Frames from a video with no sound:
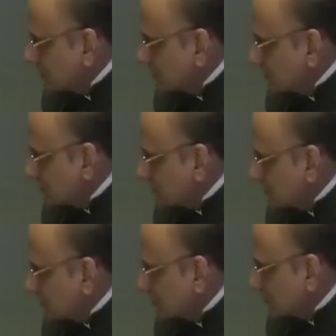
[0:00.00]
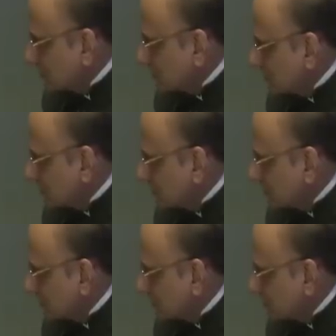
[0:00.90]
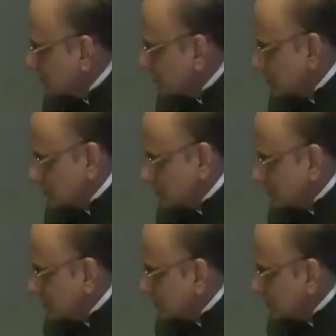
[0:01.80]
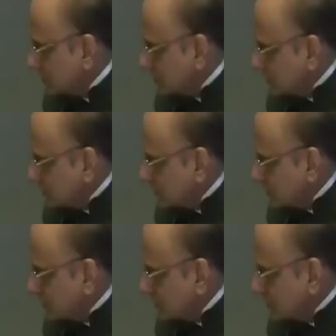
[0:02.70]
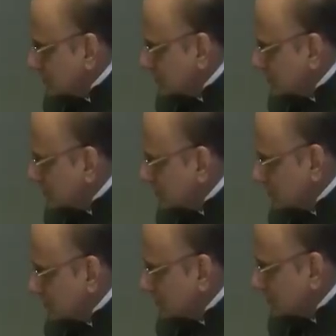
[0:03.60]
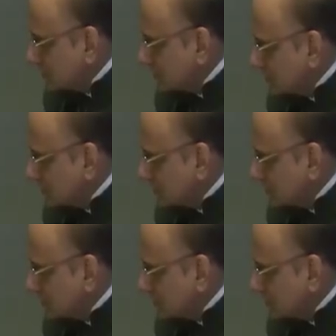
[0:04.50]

[no speech]